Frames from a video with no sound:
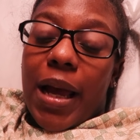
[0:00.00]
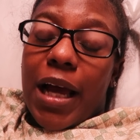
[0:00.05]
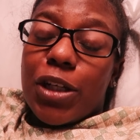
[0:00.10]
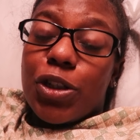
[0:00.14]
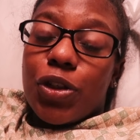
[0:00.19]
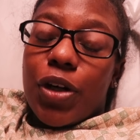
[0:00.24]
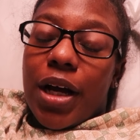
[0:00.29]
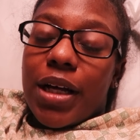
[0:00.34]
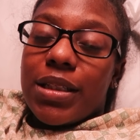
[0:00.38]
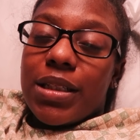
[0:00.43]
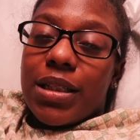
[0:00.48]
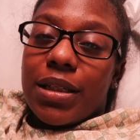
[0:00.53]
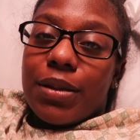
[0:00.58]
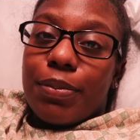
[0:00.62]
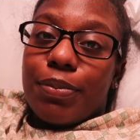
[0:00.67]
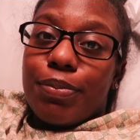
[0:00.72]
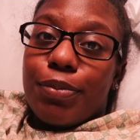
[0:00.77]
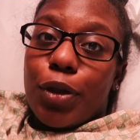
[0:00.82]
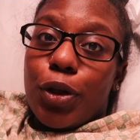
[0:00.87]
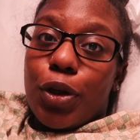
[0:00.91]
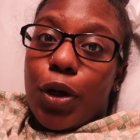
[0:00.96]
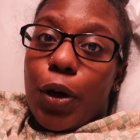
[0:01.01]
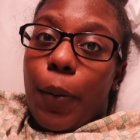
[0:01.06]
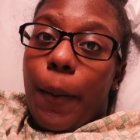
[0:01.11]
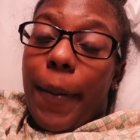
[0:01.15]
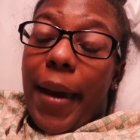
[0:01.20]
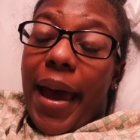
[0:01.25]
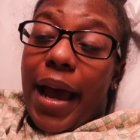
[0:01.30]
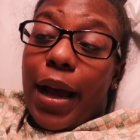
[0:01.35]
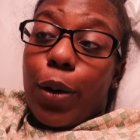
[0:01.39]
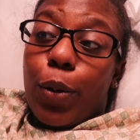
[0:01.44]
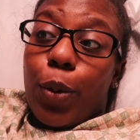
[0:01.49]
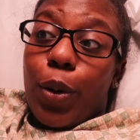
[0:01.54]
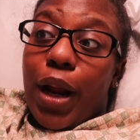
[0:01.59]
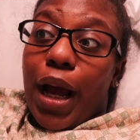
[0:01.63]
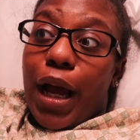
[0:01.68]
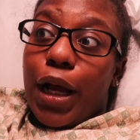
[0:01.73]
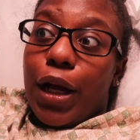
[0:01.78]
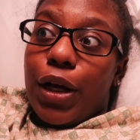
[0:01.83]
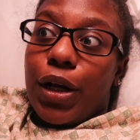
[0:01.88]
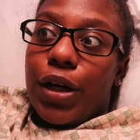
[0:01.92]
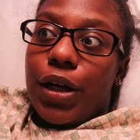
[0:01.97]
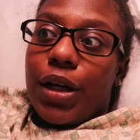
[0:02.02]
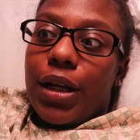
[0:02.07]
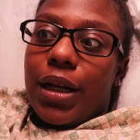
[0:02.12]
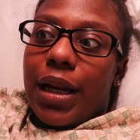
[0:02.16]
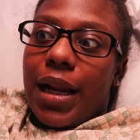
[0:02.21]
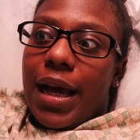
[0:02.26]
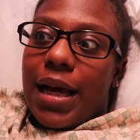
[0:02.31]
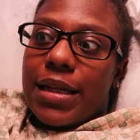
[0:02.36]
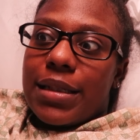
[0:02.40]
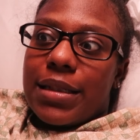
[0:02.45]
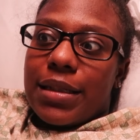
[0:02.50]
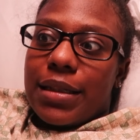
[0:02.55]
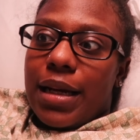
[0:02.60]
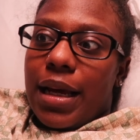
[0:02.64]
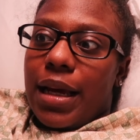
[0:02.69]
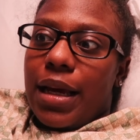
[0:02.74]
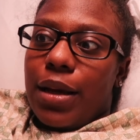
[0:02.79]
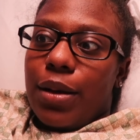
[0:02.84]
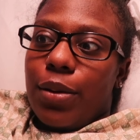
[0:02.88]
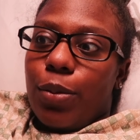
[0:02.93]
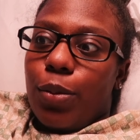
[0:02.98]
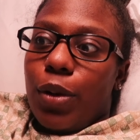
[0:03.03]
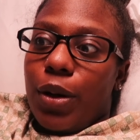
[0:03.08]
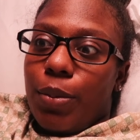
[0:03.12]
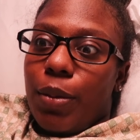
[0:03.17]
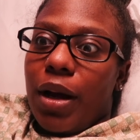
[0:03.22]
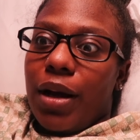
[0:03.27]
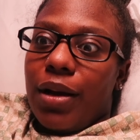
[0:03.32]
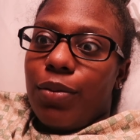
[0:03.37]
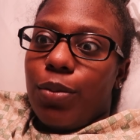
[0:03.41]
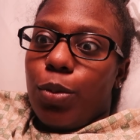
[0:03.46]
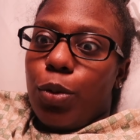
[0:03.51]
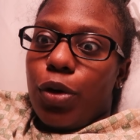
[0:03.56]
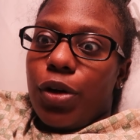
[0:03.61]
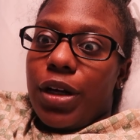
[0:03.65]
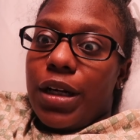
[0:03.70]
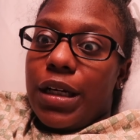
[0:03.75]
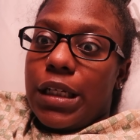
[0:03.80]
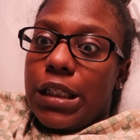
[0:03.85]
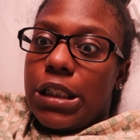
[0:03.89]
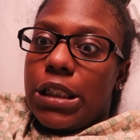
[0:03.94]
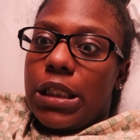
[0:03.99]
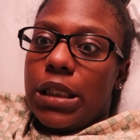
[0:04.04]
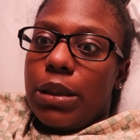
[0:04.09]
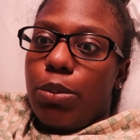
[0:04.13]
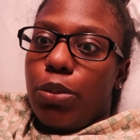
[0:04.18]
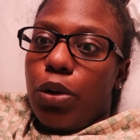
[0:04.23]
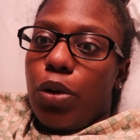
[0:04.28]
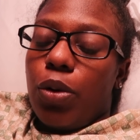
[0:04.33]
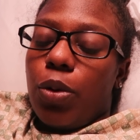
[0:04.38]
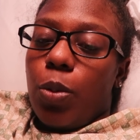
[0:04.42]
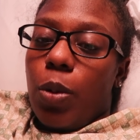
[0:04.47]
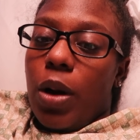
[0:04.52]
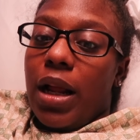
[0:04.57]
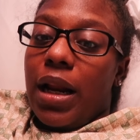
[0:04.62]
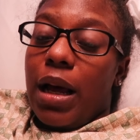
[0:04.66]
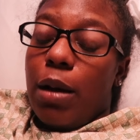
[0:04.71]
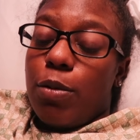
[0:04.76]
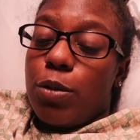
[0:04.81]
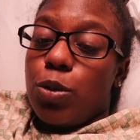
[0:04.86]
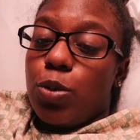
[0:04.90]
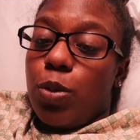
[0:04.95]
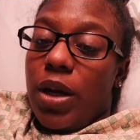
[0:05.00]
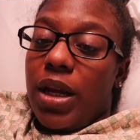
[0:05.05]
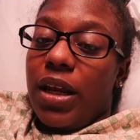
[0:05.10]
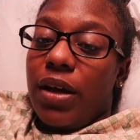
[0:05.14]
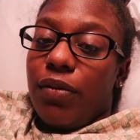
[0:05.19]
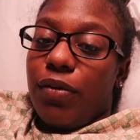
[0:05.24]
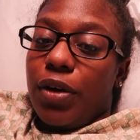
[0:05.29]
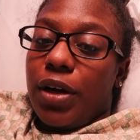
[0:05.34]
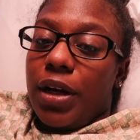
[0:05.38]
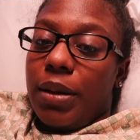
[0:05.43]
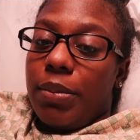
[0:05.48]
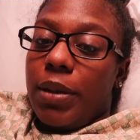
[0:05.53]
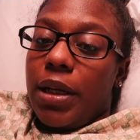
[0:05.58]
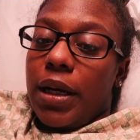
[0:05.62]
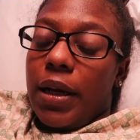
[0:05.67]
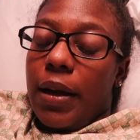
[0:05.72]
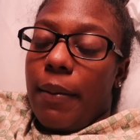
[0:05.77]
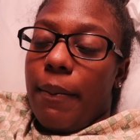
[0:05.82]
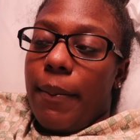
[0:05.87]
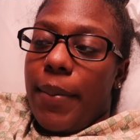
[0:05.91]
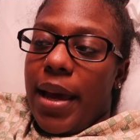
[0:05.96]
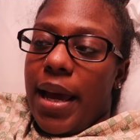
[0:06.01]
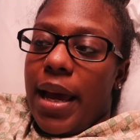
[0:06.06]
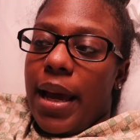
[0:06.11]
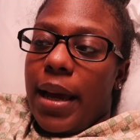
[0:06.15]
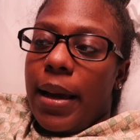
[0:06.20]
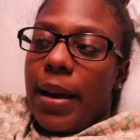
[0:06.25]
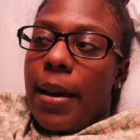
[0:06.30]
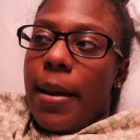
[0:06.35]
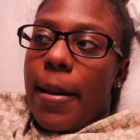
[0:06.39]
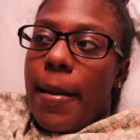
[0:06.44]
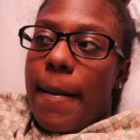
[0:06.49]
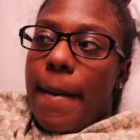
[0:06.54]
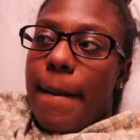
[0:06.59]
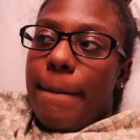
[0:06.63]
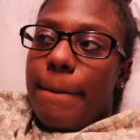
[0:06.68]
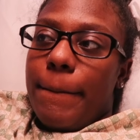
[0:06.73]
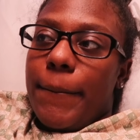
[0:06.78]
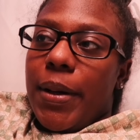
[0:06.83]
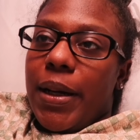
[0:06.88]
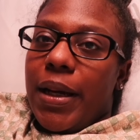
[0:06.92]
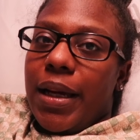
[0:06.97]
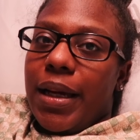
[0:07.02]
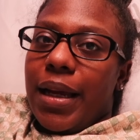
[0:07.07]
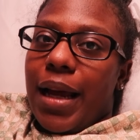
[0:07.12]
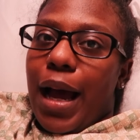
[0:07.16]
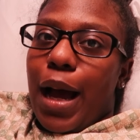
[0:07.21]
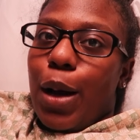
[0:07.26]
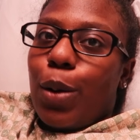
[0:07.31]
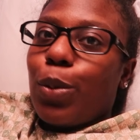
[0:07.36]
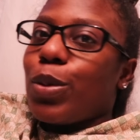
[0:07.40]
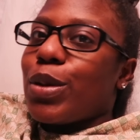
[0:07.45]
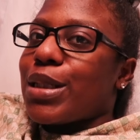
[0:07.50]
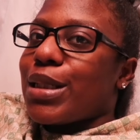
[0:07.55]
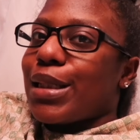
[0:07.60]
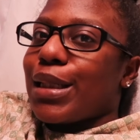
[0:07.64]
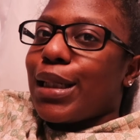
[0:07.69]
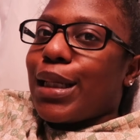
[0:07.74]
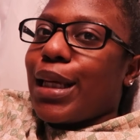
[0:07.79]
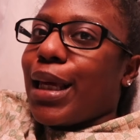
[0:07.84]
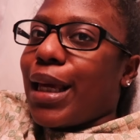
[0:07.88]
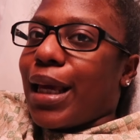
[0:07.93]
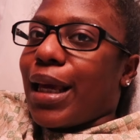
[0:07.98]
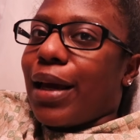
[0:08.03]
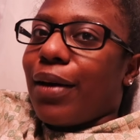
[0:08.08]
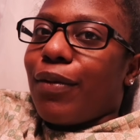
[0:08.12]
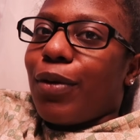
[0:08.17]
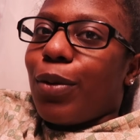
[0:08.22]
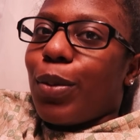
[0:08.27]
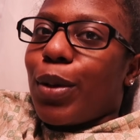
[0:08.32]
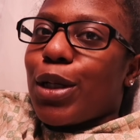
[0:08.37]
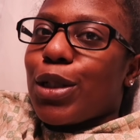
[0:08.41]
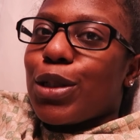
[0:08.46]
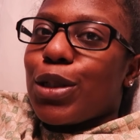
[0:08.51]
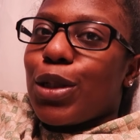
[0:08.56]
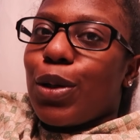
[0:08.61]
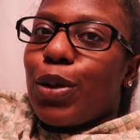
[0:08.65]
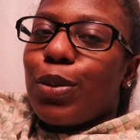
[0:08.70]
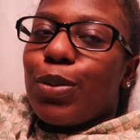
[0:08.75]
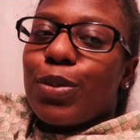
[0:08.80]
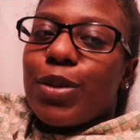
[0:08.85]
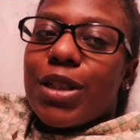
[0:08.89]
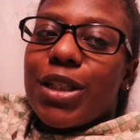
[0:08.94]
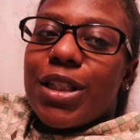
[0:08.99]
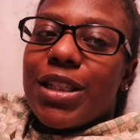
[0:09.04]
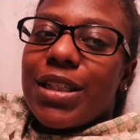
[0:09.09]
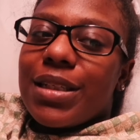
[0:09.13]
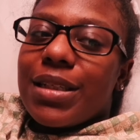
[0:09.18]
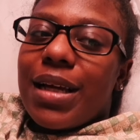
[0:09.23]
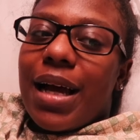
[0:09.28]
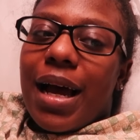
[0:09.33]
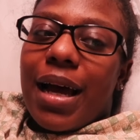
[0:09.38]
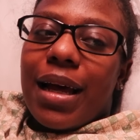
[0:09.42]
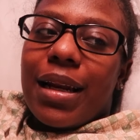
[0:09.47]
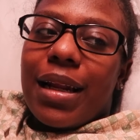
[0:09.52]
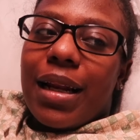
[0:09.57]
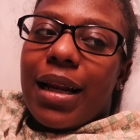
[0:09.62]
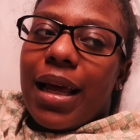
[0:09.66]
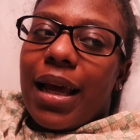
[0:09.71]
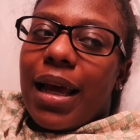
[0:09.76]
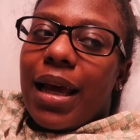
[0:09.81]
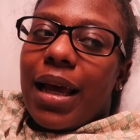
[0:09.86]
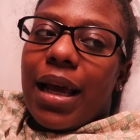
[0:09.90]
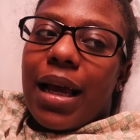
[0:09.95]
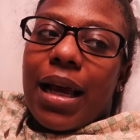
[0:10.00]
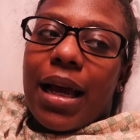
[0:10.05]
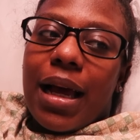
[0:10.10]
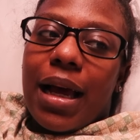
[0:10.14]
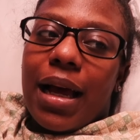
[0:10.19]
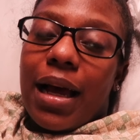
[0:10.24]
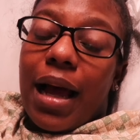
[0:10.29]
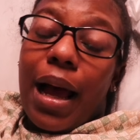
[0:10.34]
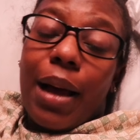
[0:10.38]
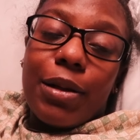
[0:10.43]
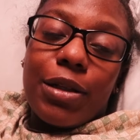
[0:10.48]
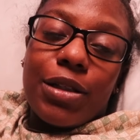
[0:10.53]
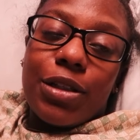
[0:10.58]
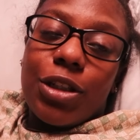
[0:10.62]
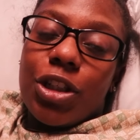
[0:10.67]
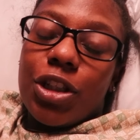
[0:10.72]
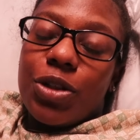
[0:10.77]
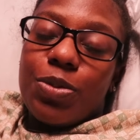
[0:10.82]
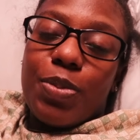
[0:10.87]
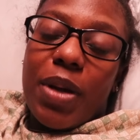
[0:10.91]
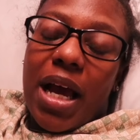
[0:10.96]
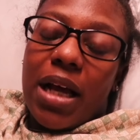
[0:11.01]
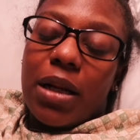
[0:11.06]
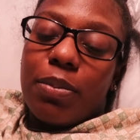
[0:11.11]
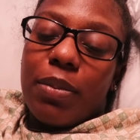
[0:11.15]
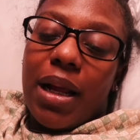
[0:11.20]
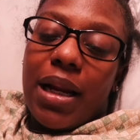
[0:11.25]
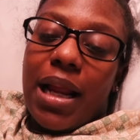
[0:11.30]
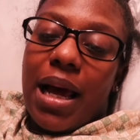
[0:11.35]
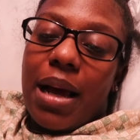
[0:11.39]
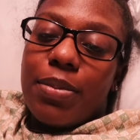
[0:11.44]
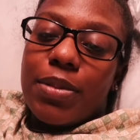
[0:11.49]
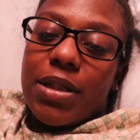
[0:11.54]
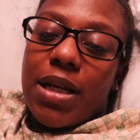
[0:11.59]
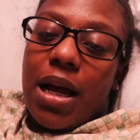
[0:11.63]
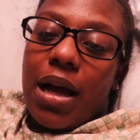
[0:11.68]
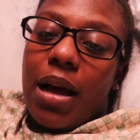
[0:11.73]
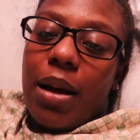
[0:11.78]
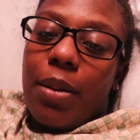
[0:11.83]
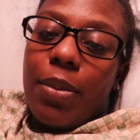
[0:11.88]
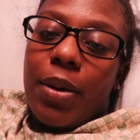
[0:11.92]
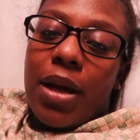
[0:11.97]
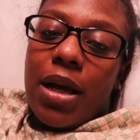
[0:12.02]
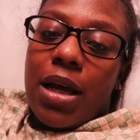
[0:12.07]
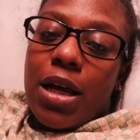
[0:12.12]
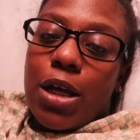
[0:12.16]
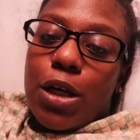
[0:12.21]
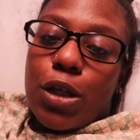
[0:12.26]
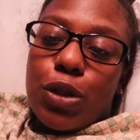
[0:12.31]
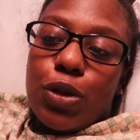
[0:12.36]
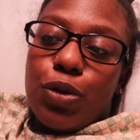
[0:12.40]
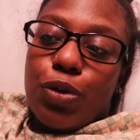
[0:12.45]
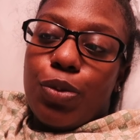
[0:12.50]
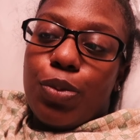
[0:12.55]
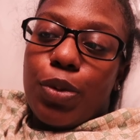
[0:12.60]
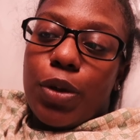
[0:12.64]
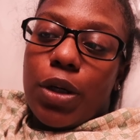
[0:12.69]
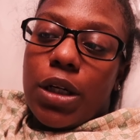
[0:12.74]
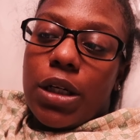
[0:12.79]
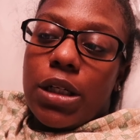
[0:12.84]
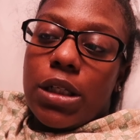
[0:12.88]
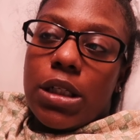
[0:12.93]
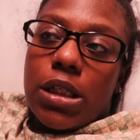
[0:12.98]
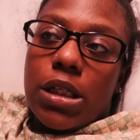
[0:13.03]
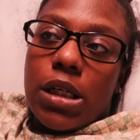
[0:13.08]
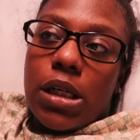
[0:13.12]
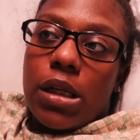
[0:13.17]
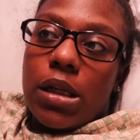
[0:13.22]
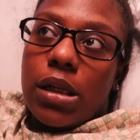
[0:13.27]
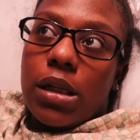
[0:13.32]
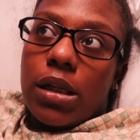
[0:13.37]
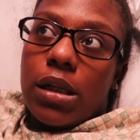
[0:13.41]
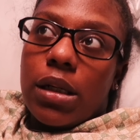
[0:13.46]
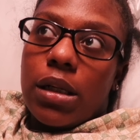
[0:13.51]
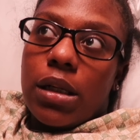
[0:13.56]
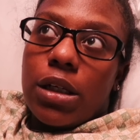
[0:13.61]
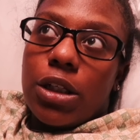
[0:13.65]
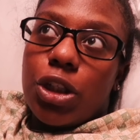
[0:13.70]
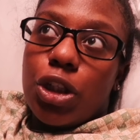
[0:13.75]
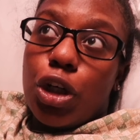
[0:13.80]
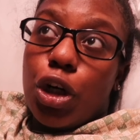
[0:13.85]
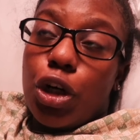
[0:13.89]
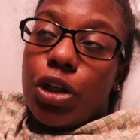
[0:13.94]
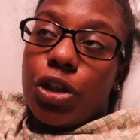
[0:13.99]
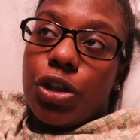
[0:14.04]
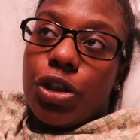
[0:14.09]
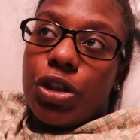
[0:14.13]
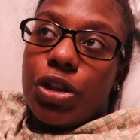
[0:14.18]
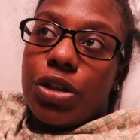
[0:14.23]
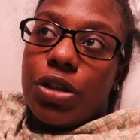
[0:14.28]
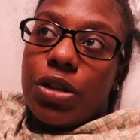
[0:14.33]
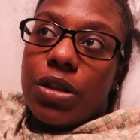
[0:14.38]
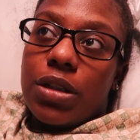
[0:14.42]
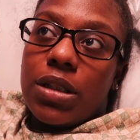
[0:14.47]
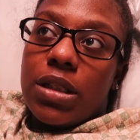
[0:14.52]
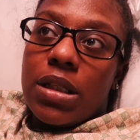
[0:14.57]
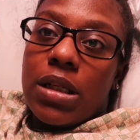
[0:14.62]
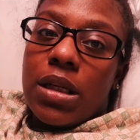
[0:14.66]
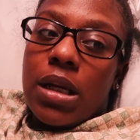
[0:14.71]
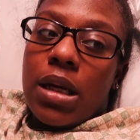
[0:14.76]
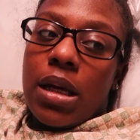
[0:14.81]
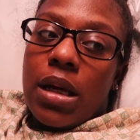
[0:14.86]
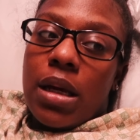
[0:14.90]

I tried to, you know, pack what I could last night when my water initially broke while I was waiting for him to come back, but I was leaking everywhere, so it was just kind of like I just packed my laptop, toothbrush, chargers,